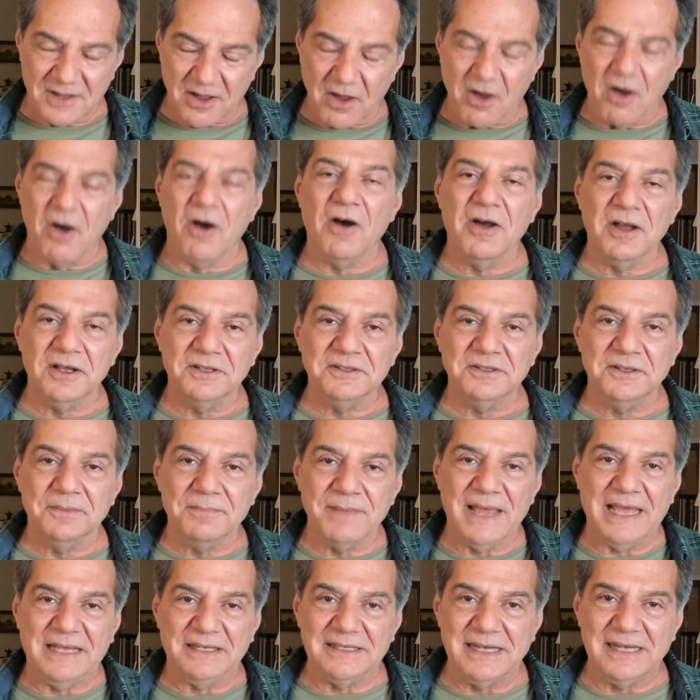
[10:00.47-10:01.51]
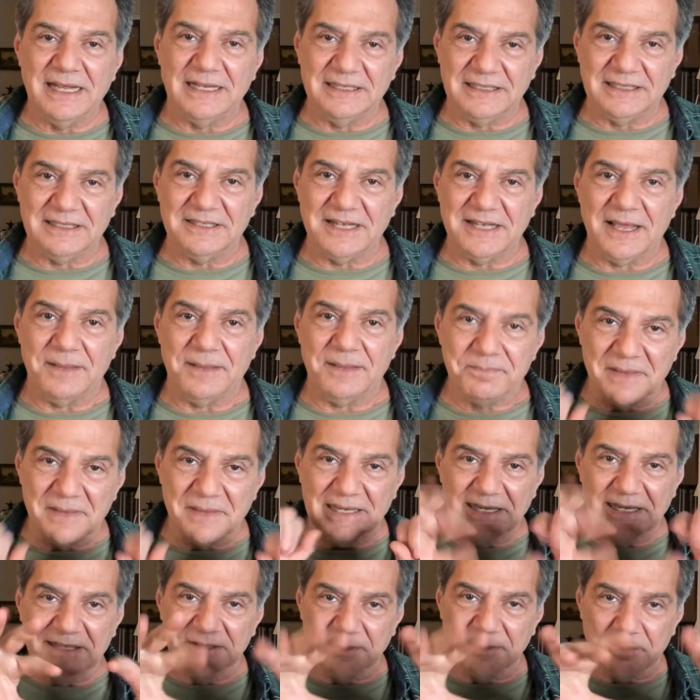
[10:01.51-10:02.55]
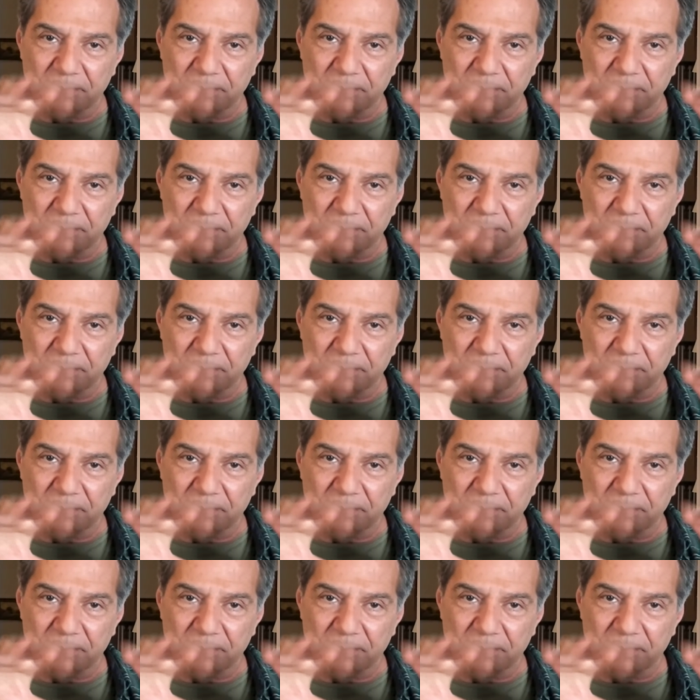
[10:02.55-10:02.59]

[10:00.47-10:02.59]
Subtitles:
on the magnetic tape, making the